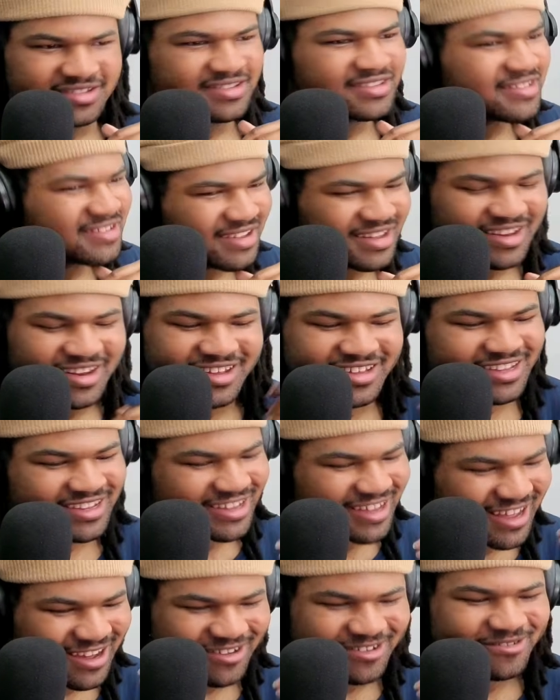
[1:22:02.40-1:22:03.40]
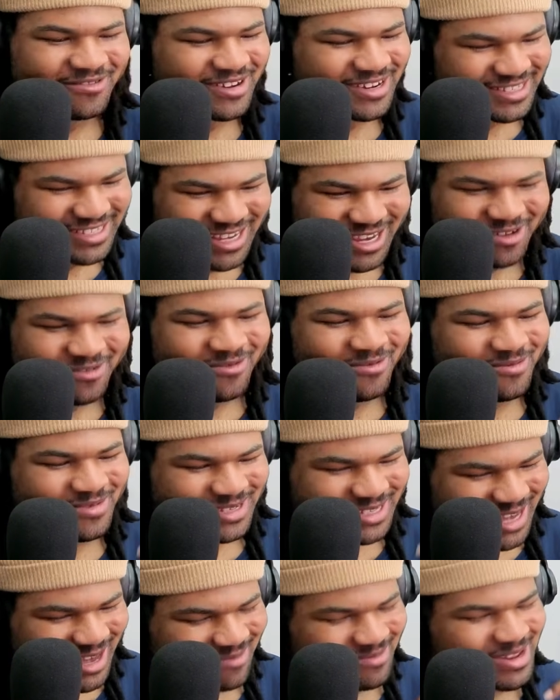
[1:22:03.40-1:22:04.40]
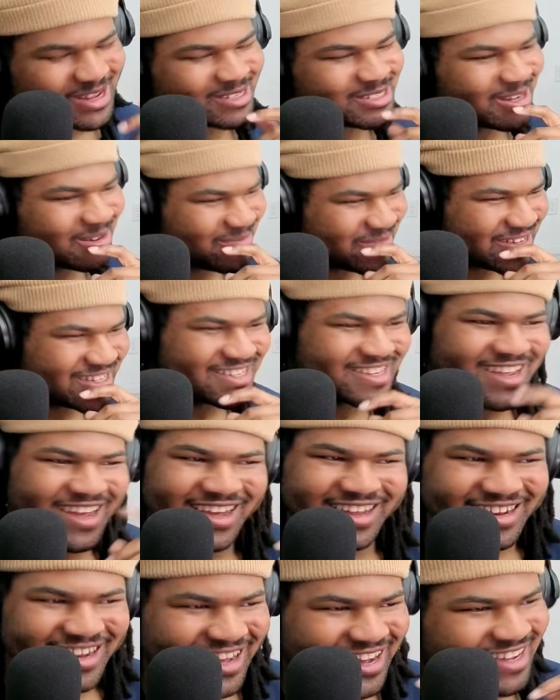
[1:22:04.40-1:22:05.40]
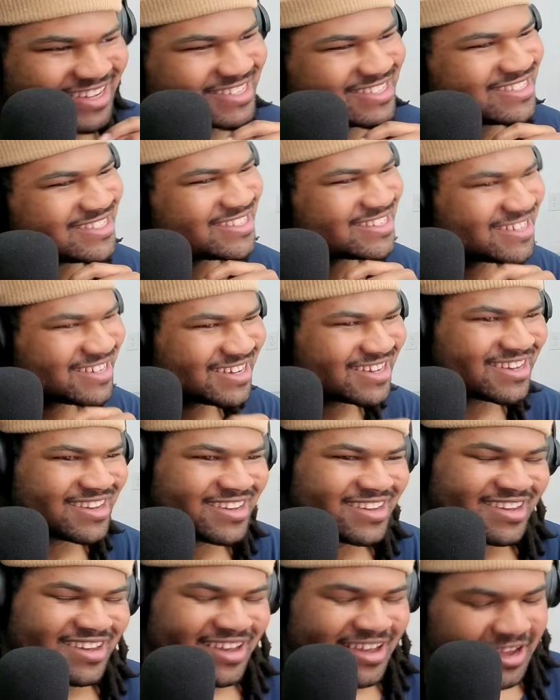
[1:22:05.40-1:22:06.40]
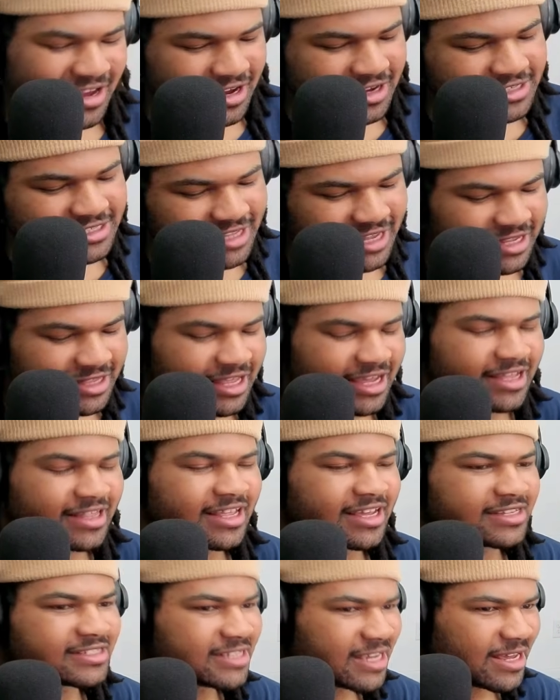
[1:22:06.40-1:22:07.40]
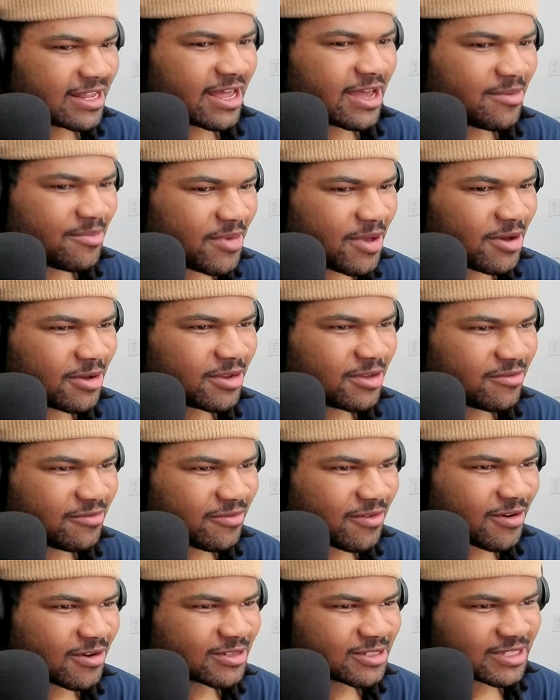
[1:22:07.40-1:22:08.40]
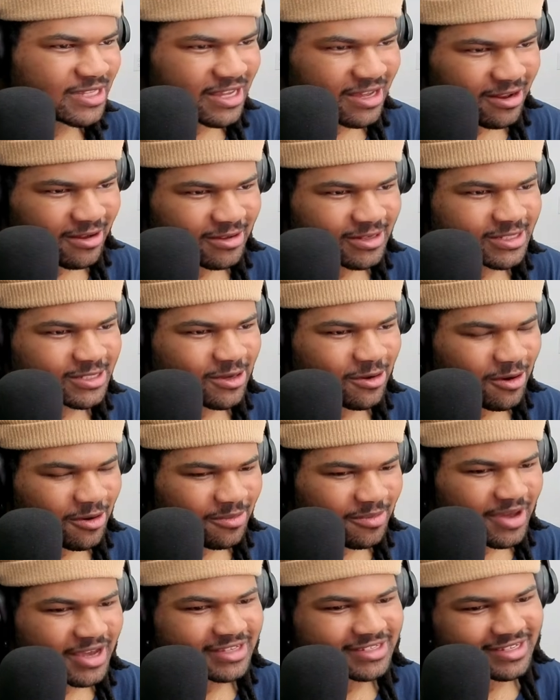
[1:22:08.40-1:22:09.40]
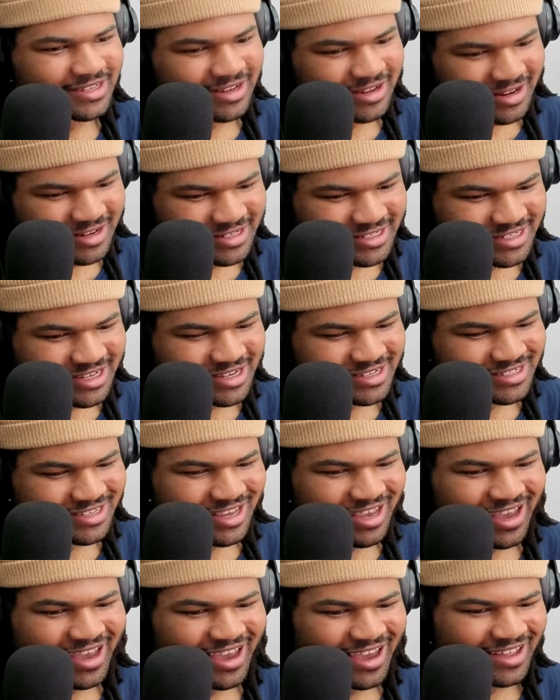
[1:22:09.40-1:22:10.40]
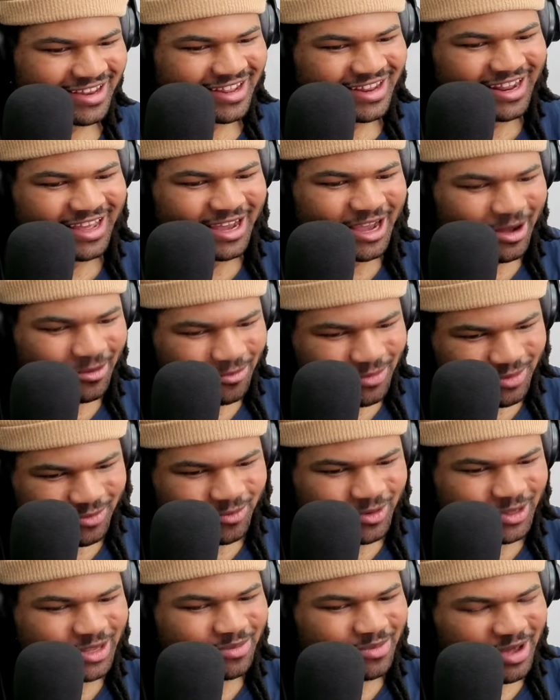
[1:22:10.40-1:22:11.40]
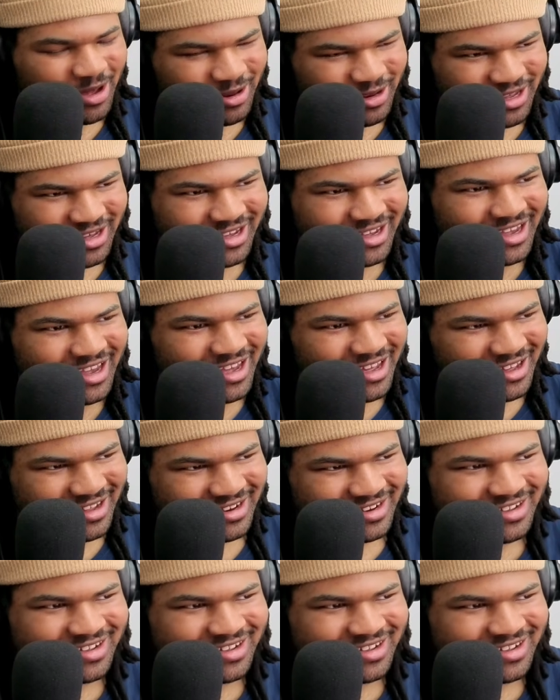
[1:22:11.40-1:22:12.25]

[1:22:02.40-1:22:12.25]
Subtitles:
I like that. Are you ready to take it one more time and then drop into that? Nice. Cause like they say that melody first, it's so amazing. Then he says that, and then they come in with the melody again.